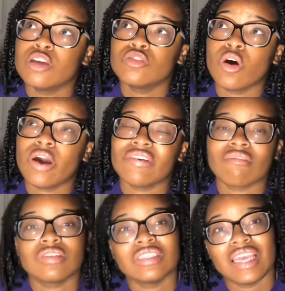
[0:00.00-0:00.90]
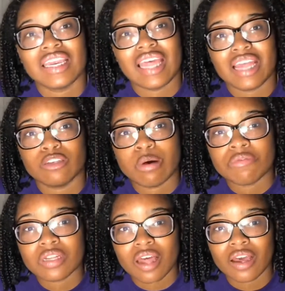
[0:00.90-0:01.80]
so if I was to take it at 12
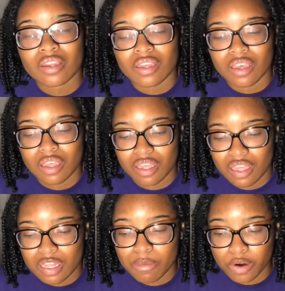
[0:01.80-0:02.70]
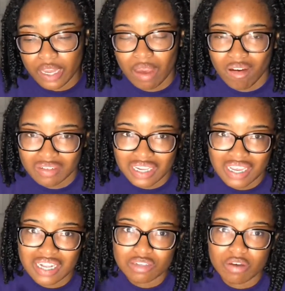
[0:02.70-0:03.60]
o'clock in the morning, I would take
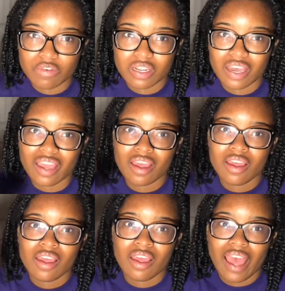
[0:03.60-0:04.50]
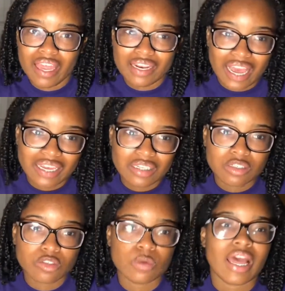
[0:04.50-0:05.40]
it at 12 o'clock at night,
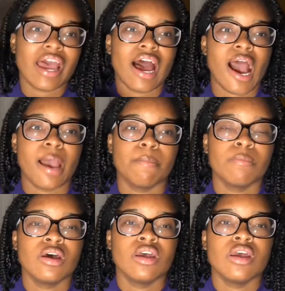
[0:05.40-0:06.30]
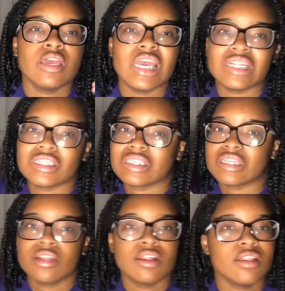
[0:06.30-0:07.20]
so that it's
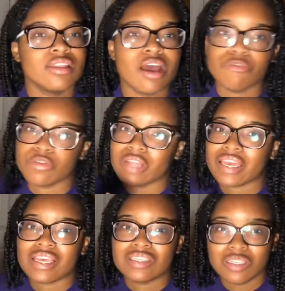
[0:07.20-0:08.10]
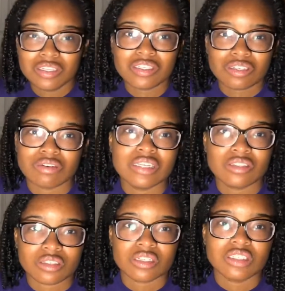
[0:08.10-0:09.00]
never like,
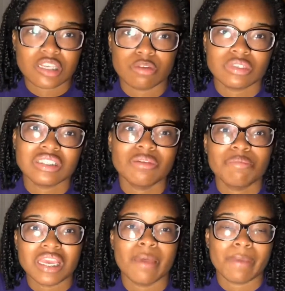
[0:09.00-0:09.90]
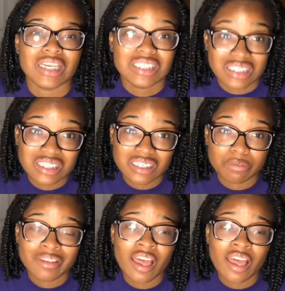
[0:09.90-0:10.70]
it's continuous to be in my system